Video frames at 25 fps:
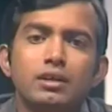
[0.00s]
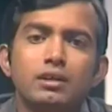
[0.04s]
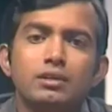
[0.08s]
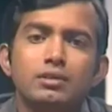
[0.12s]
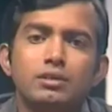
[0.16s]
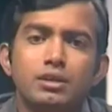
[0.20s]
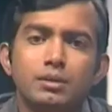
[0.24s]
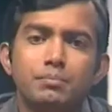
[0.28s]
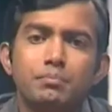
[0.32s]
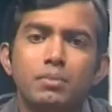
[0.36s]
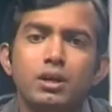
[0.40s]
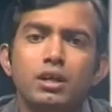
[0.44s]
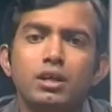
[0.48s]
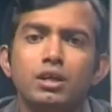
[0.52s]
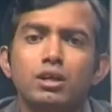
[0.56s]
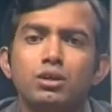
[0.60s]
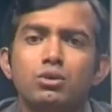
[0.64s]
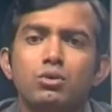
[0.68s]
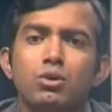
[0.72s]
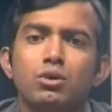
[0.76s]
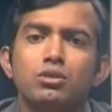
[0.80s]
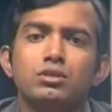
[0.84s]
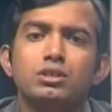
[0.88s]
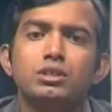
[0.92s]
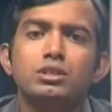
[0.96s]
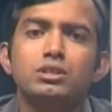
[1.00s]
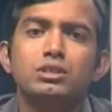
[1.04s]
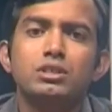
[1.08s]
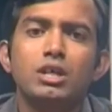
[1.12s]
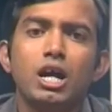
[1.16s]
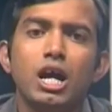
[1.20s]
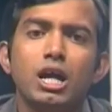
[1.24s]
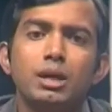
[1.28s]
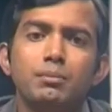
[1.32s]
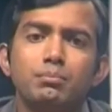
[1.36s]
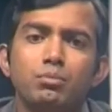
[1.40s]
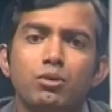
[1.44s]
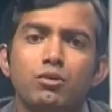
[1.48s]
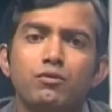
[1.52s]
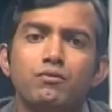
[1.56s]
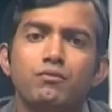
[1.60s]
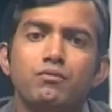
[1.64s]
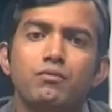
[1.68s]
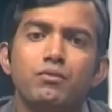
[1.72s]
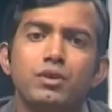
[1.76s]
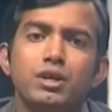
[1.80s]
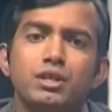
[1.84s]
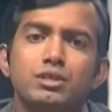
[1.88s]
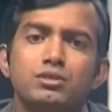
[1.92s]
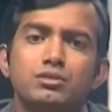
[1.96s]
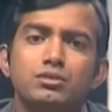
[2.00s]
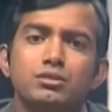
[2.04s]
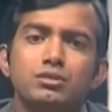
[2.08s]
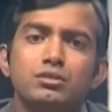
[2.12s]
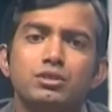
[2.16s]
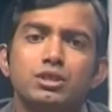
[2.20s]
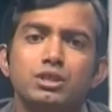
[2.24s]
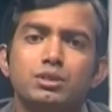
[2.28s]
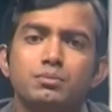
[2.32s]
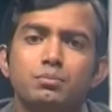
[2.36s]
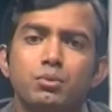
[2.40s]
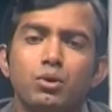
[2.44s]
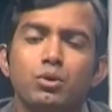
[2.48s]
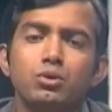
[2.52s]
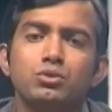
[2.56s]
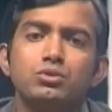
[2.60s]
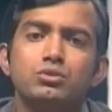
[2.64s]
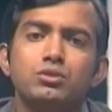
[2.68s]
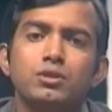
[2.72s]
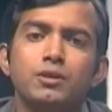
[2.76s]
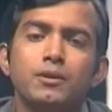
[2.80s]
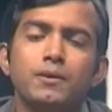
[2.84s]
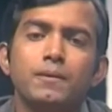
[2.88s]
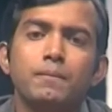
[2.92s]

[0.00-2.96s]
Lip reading: Depending on the type of waste disposed,